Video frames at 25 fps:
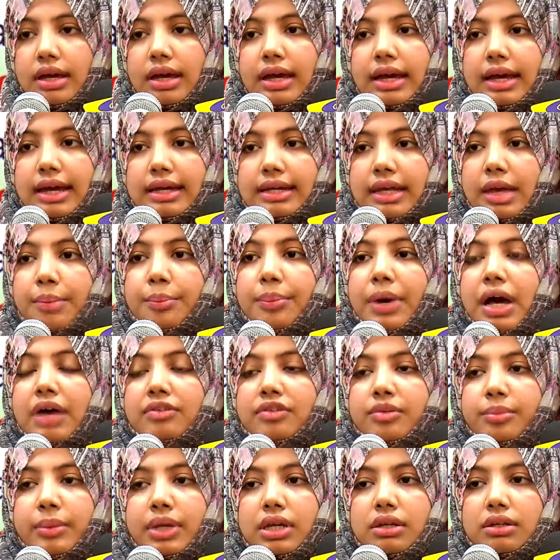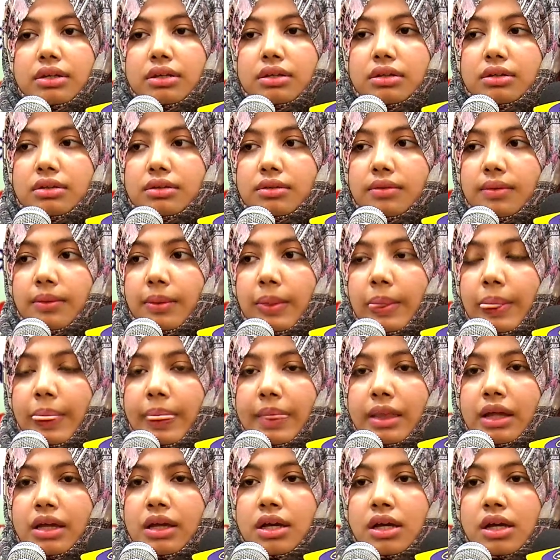and empowerment.
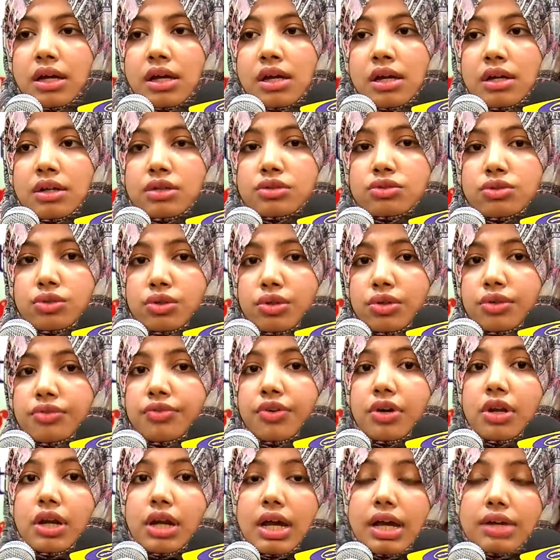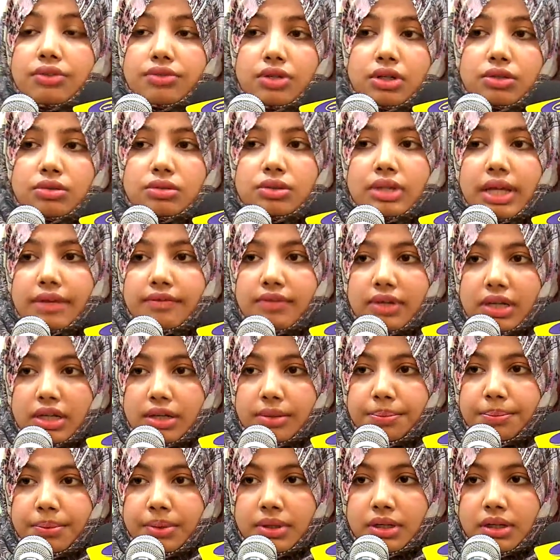So for a country to
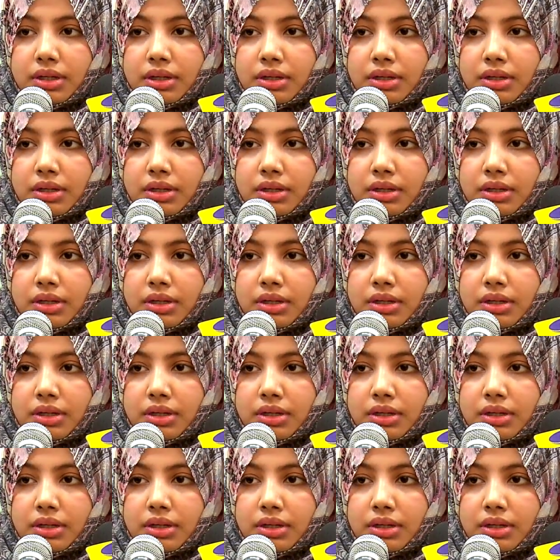develop